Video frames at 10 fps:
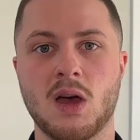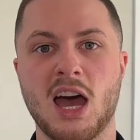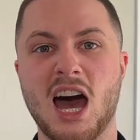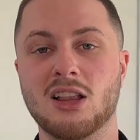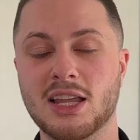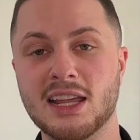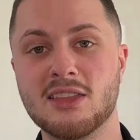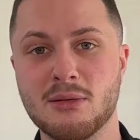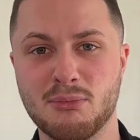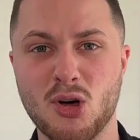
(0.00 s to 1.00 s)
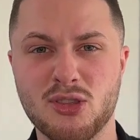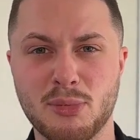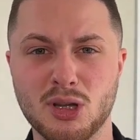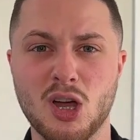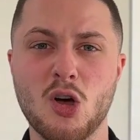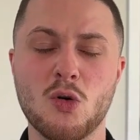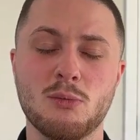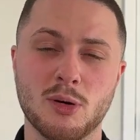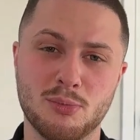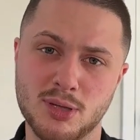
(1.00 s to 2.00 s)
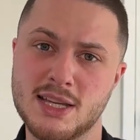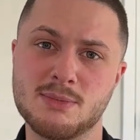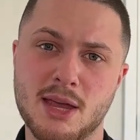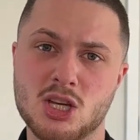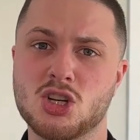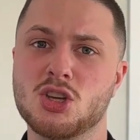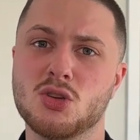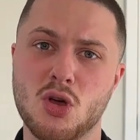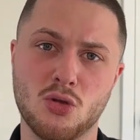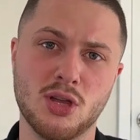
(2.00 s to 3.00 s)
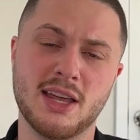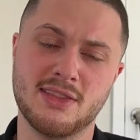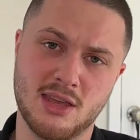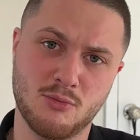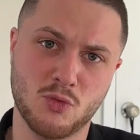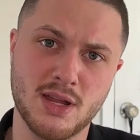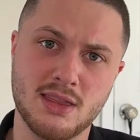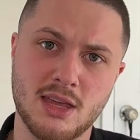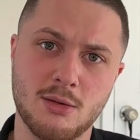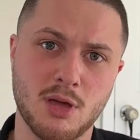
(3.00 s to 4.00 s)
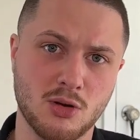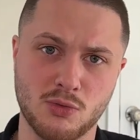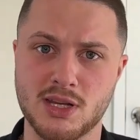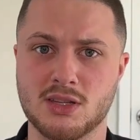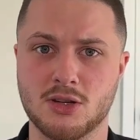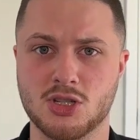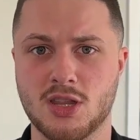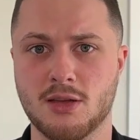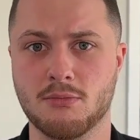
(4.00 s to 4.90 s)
I'll link them both below, but please make sure you go look at them, read them, and research them.